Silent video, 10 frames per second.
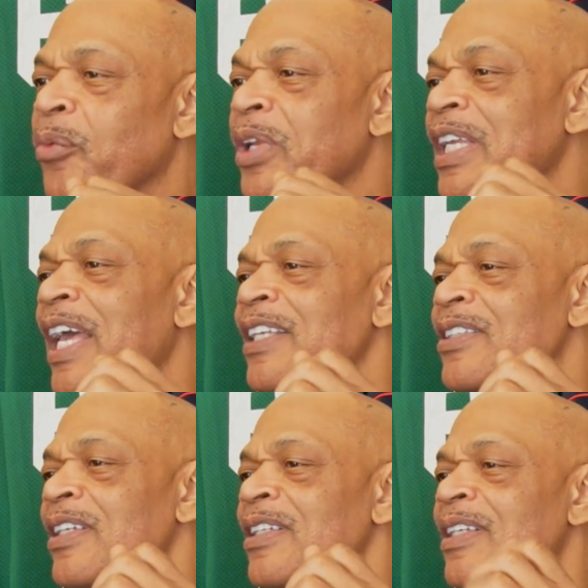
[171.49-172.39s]
he
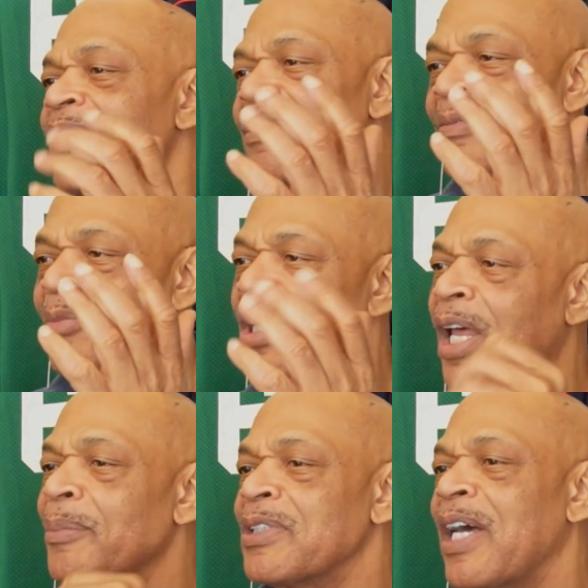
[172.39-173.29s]
entered
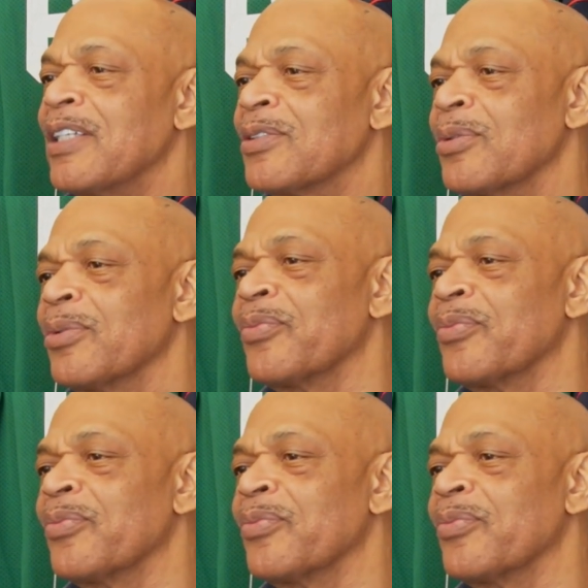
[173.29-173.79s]
McClymond High School.